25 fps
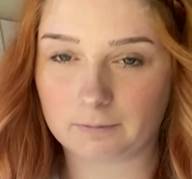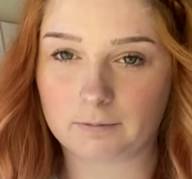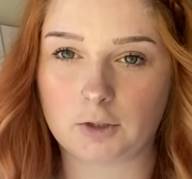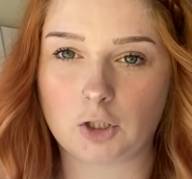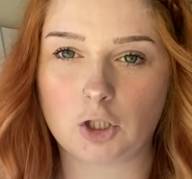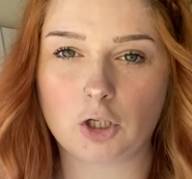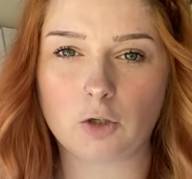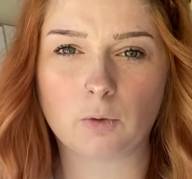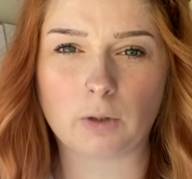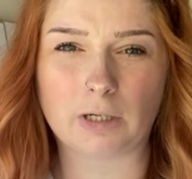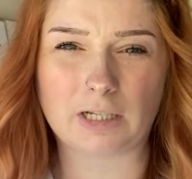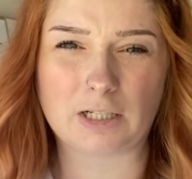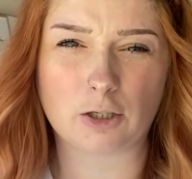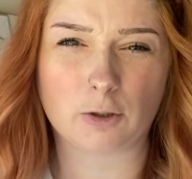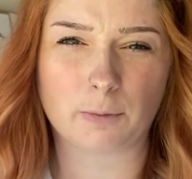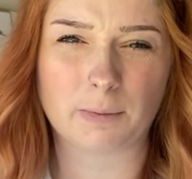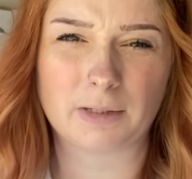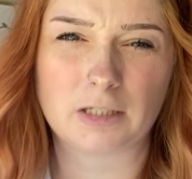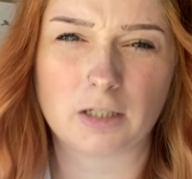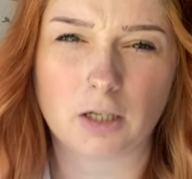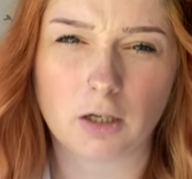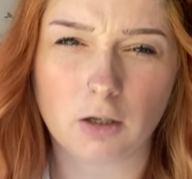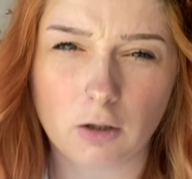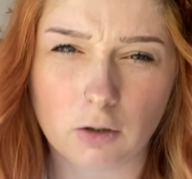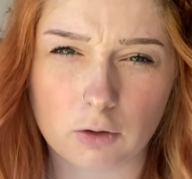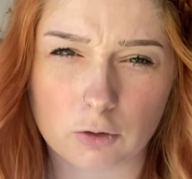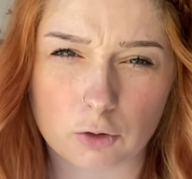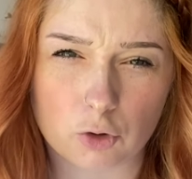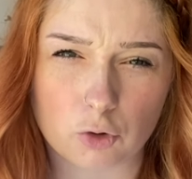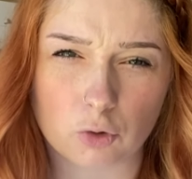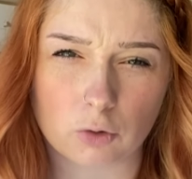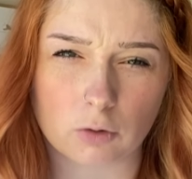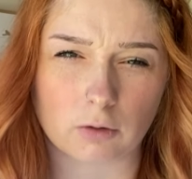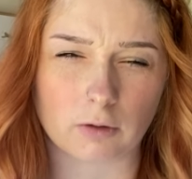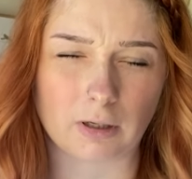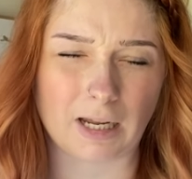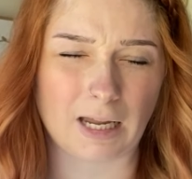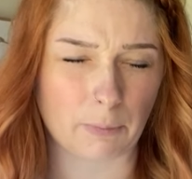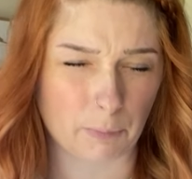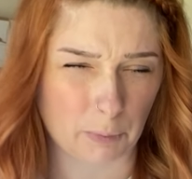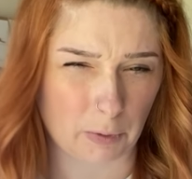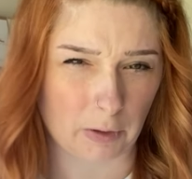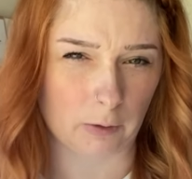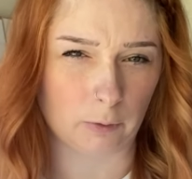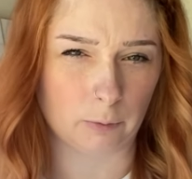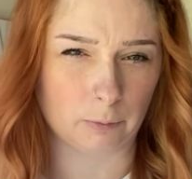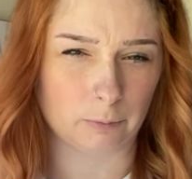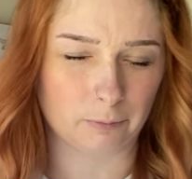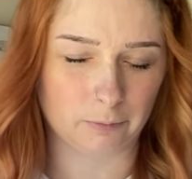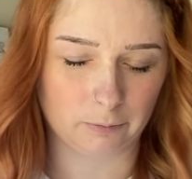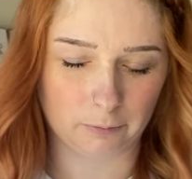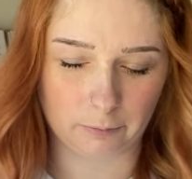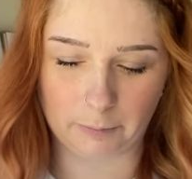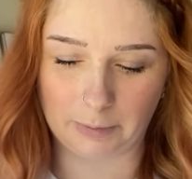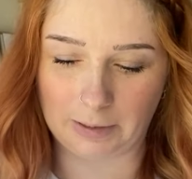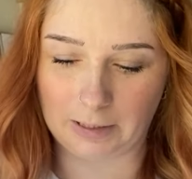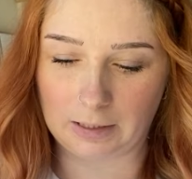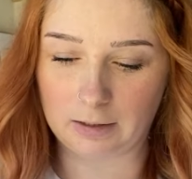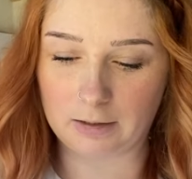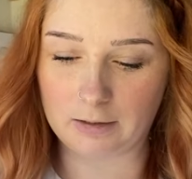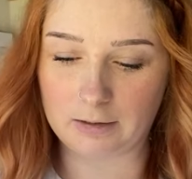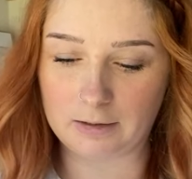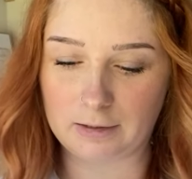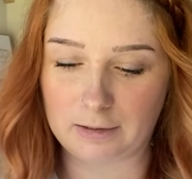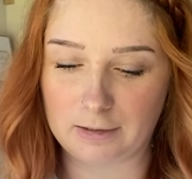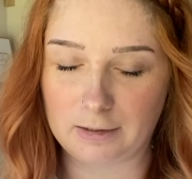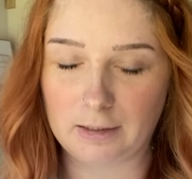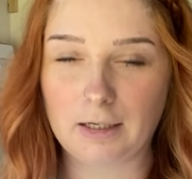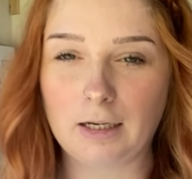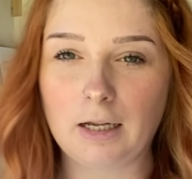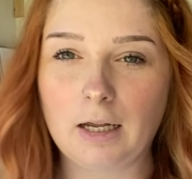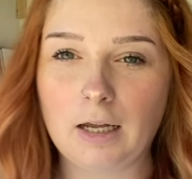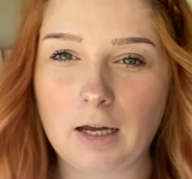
Do you know what? It took me so long to draw a hippo because